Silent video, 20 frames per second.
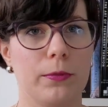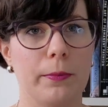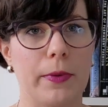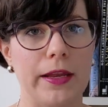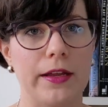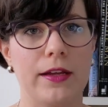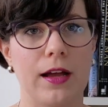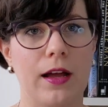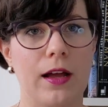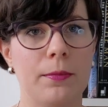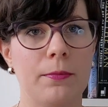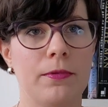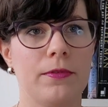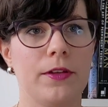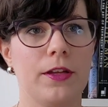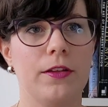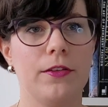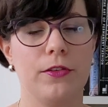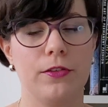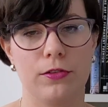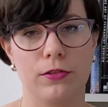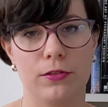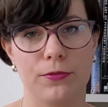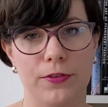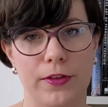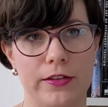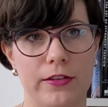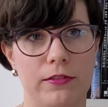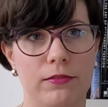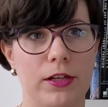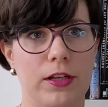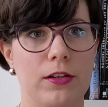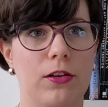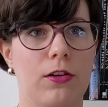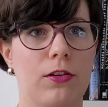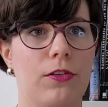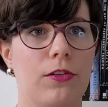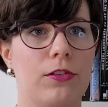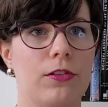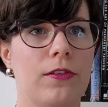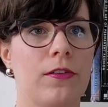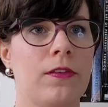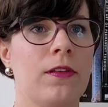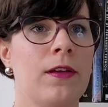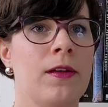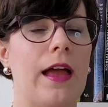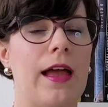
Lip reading: makeup in your flattering colors.